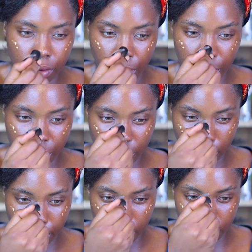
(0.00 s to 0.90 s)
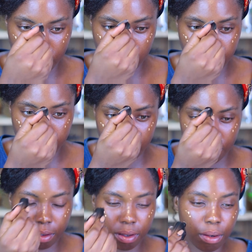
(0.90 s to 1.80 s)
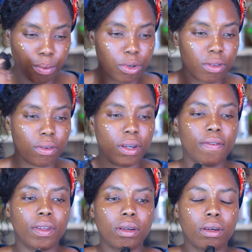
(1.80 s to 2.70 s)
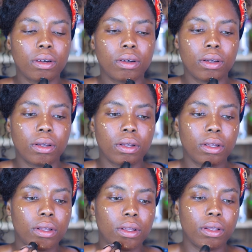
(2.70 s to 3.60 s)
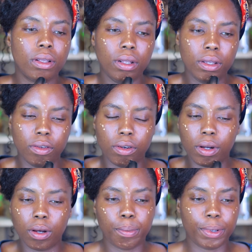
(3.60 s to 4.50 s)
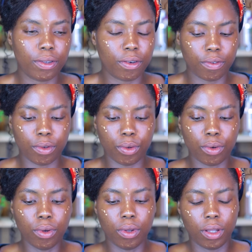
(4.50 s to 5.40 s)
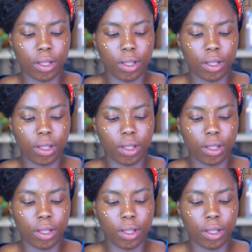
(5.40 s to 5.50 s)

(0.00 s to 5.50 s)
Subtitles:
So I just apply this on places I want to have like a natural bit of glow.